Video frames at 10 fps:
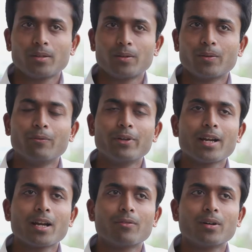Well, we
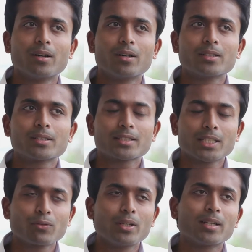have uh,
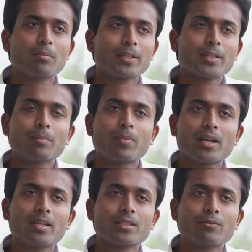successfully completed
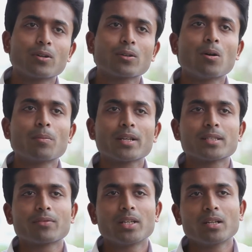pilots for
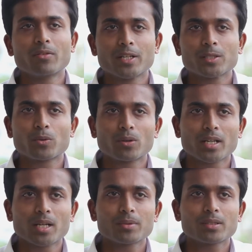comprehensive e-governance
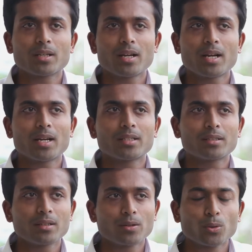programs
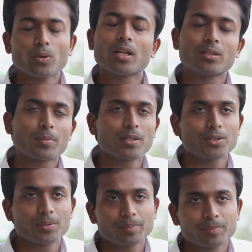and rural
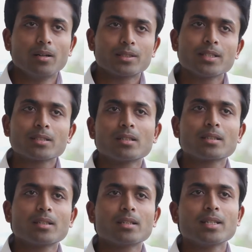entrepreneurship. Uh, since our
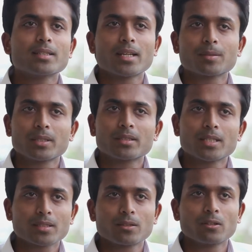theories has been
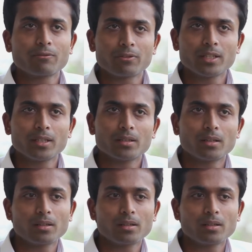tested on field,